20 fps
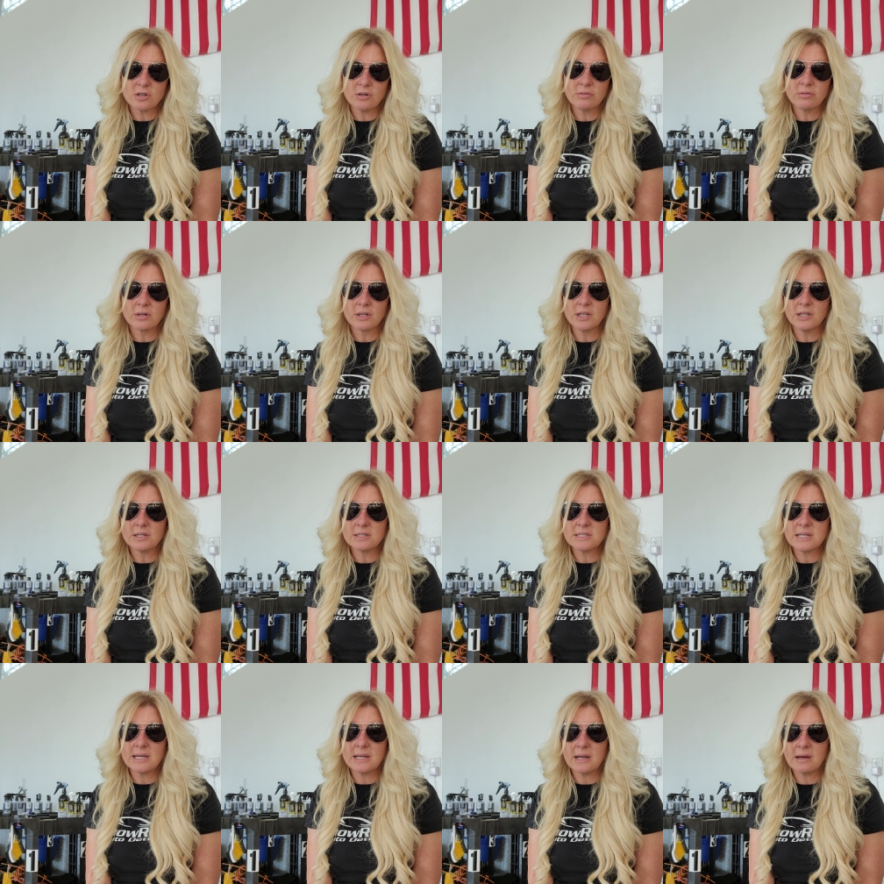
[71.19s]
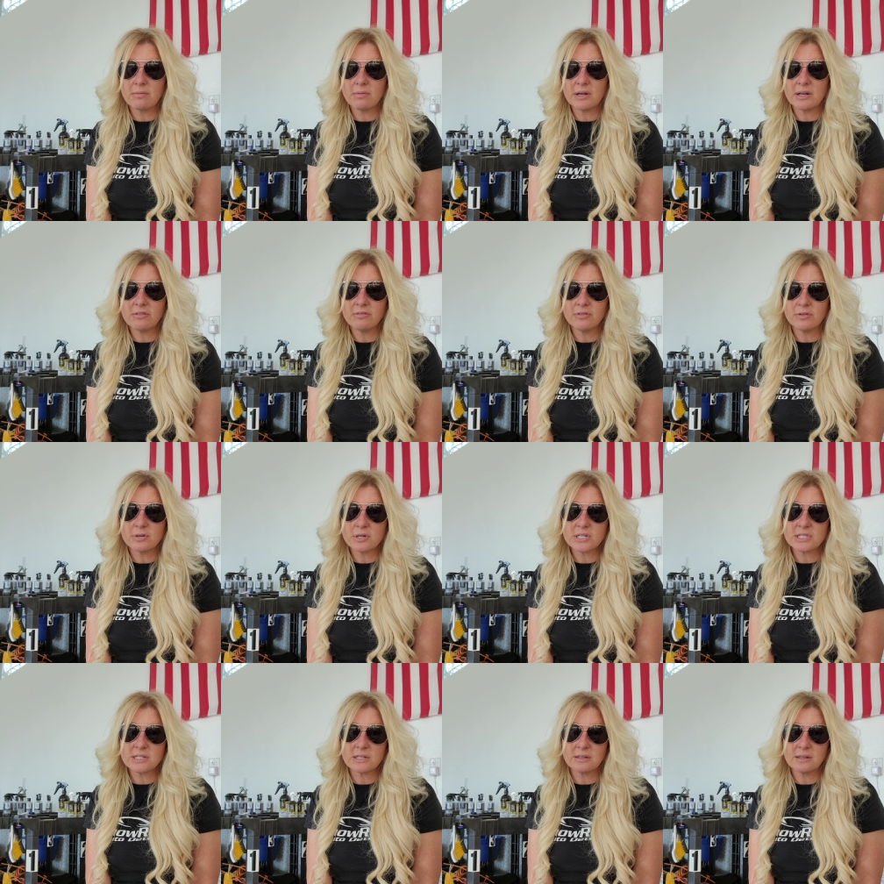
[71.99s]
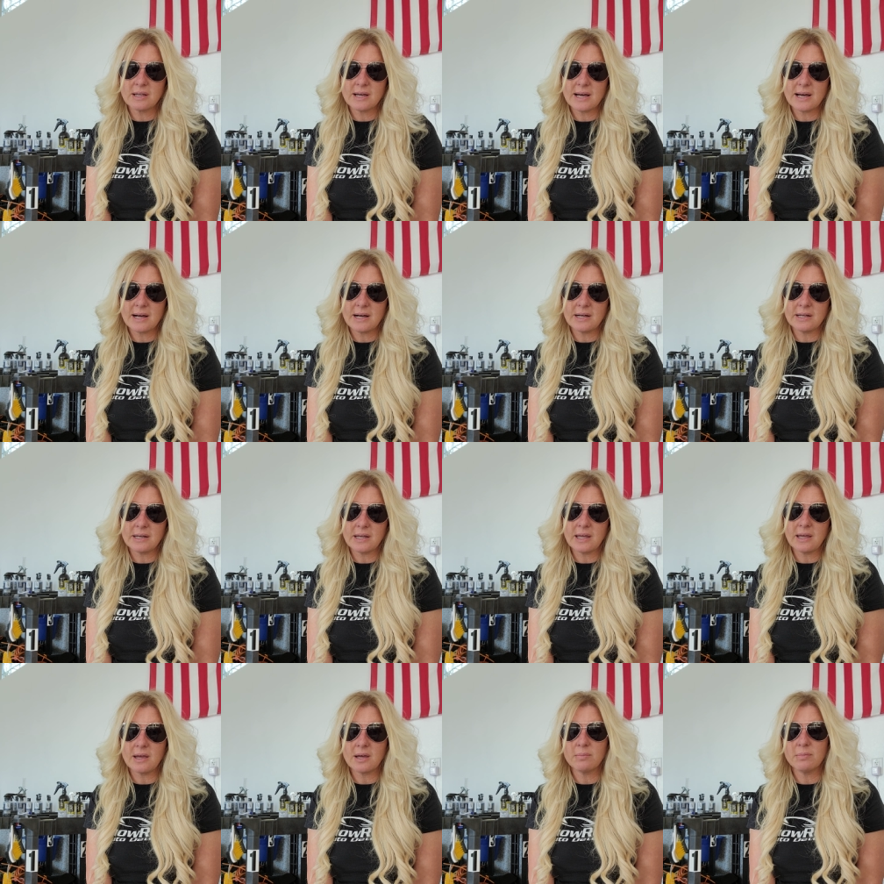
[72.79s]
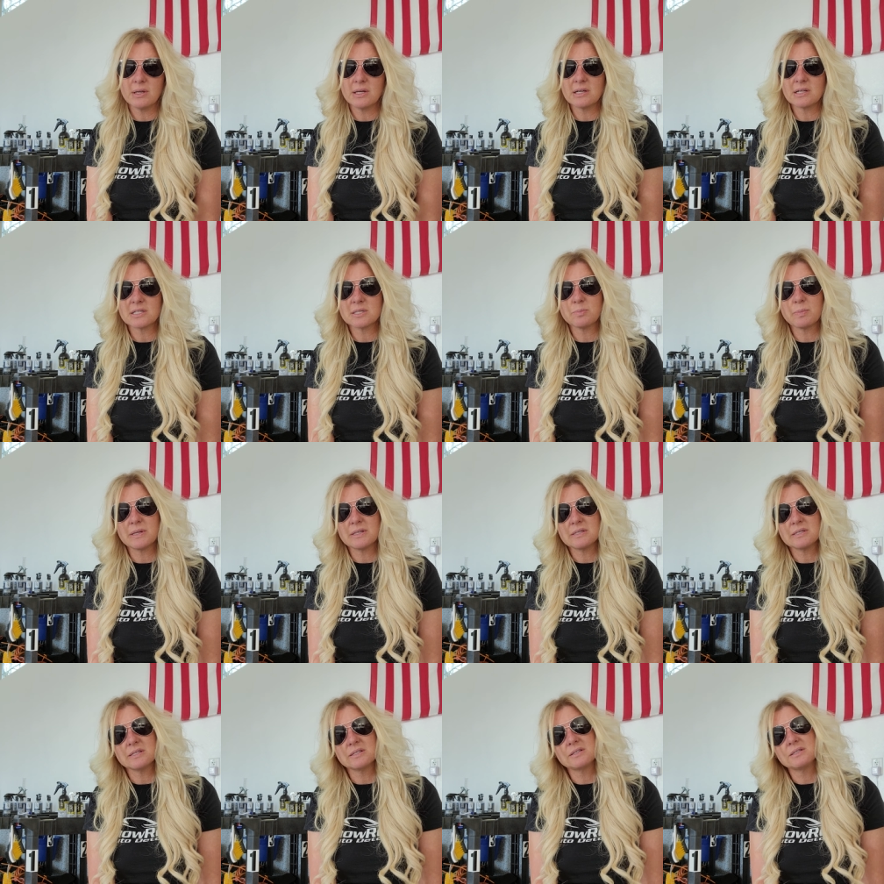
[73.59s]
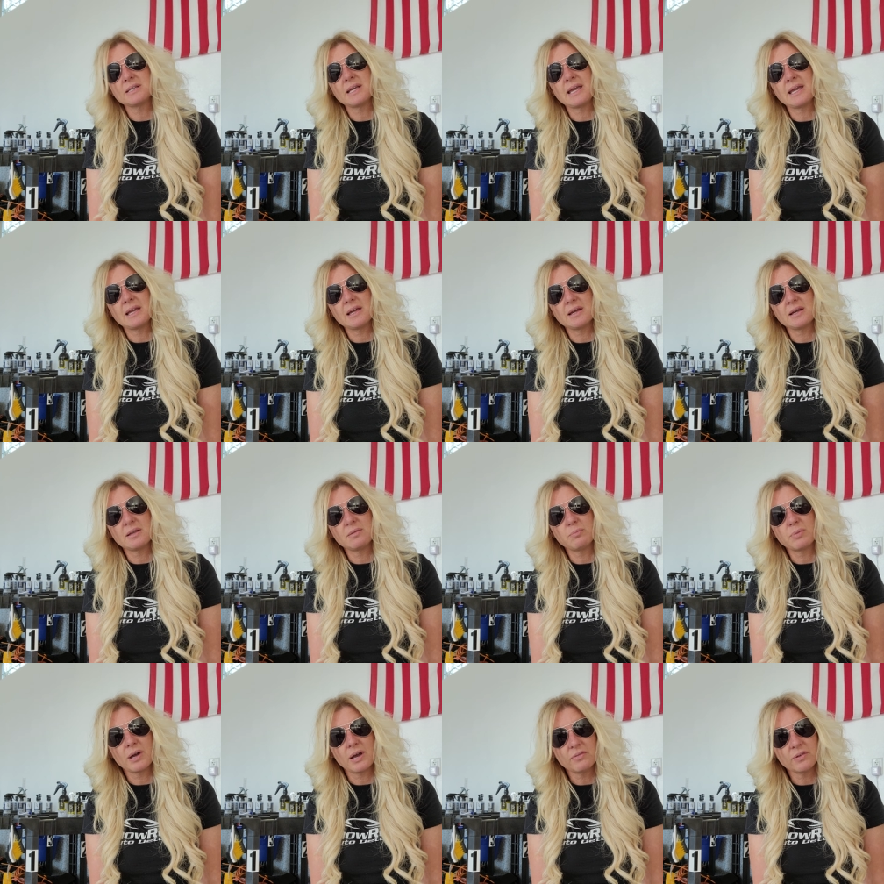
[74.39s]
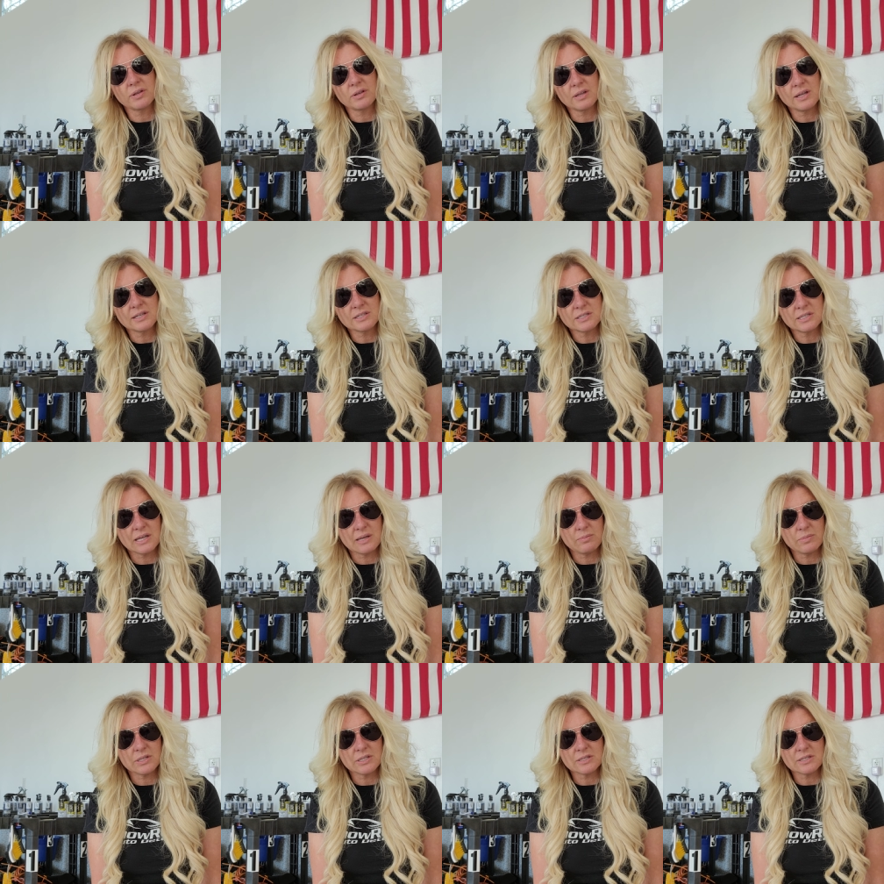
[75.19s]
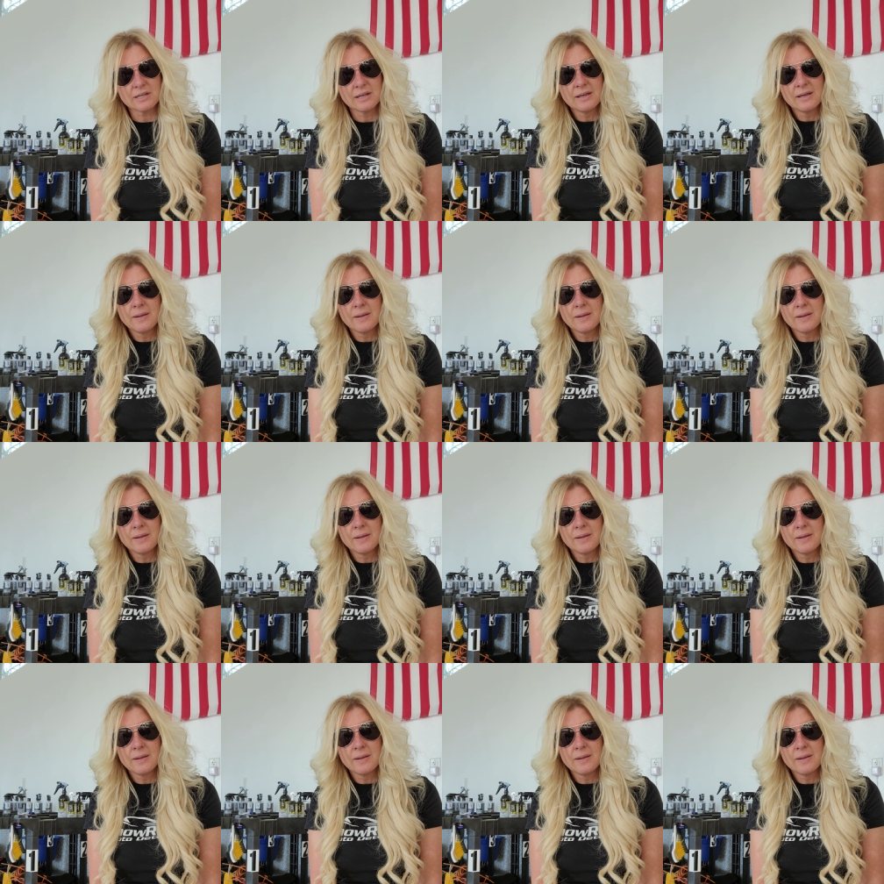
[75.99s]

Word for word: overlooked and I want to focus a lot on income and expenses and profit and loss statements.